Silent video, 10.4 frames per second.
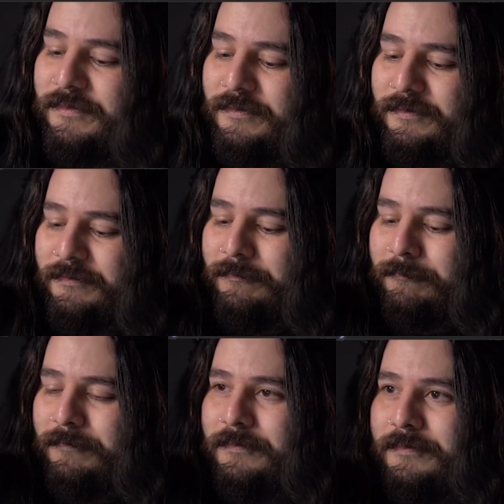
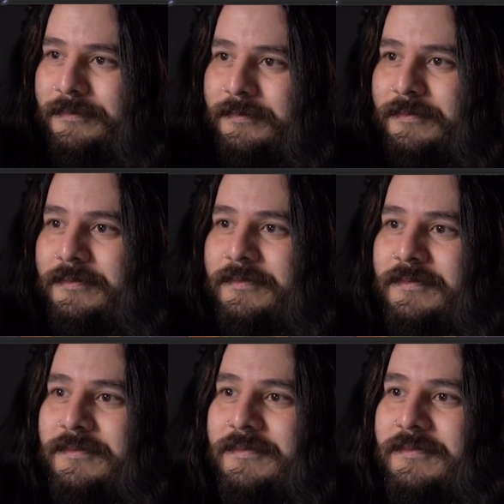
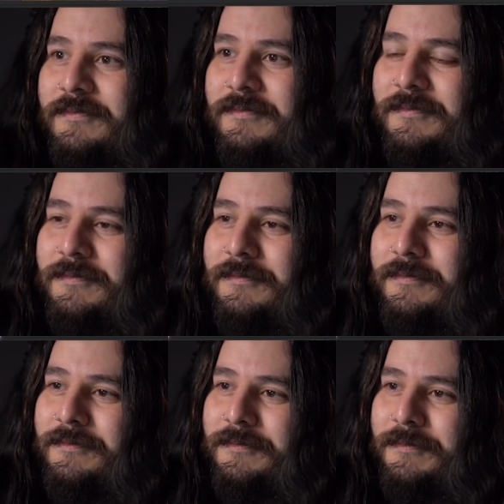
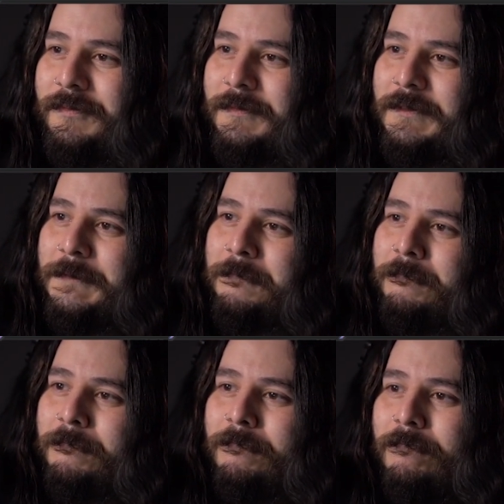
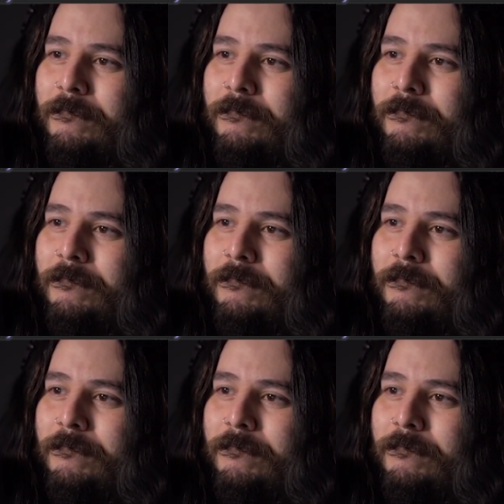No words are spoken by the person on screen.